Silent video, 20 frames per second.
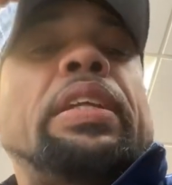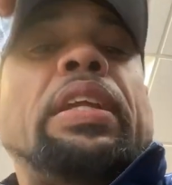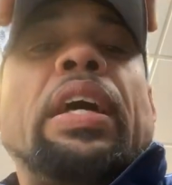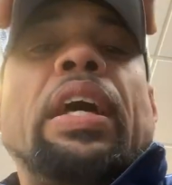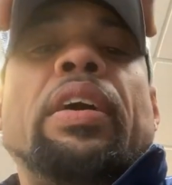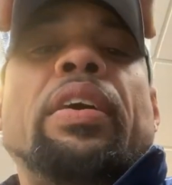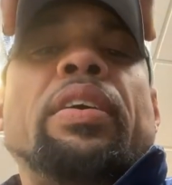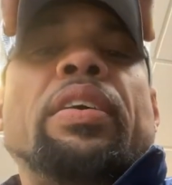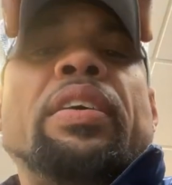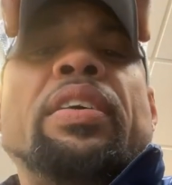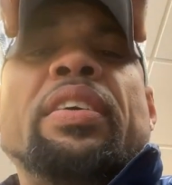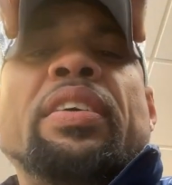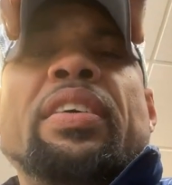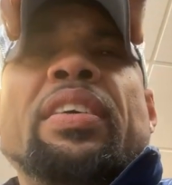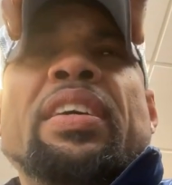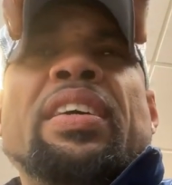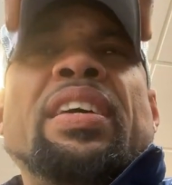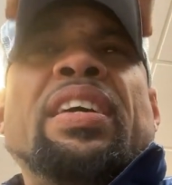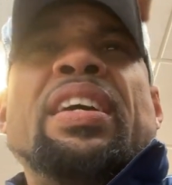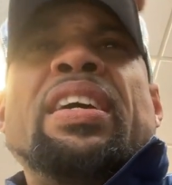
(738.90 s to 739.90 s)
And
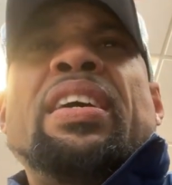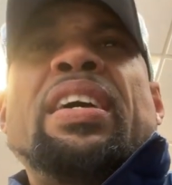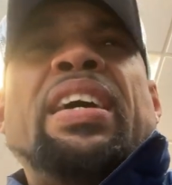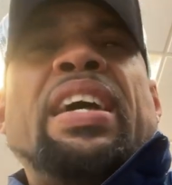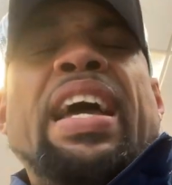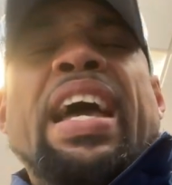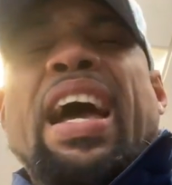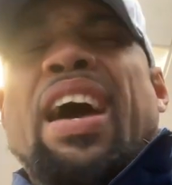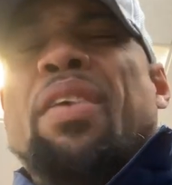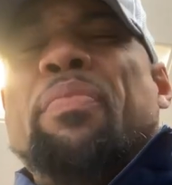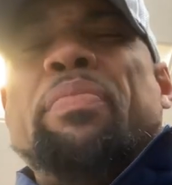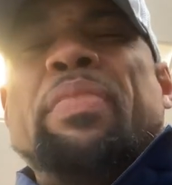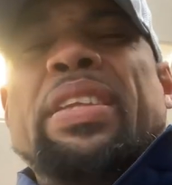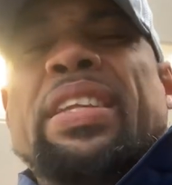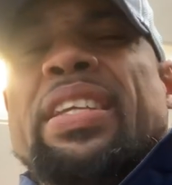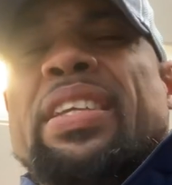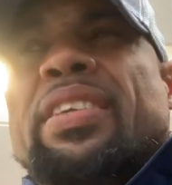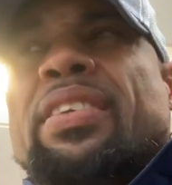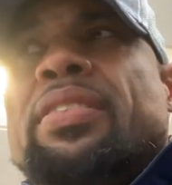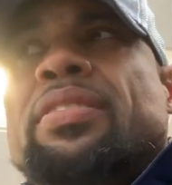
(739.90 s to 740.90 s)
how
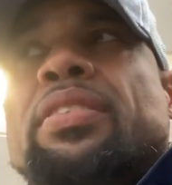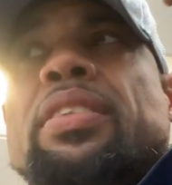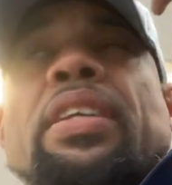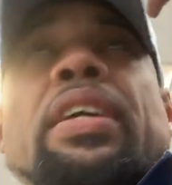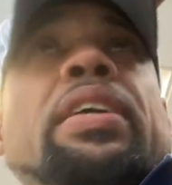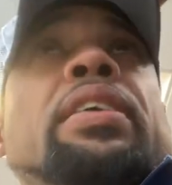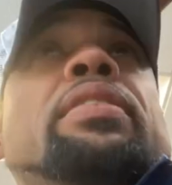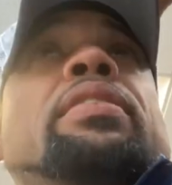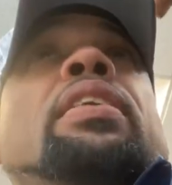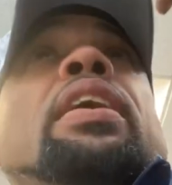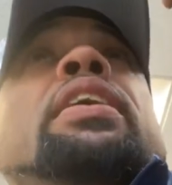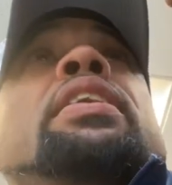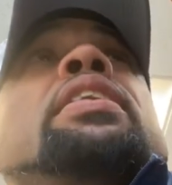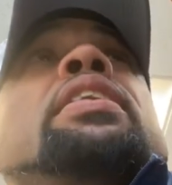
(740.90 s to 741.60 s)
many years later, I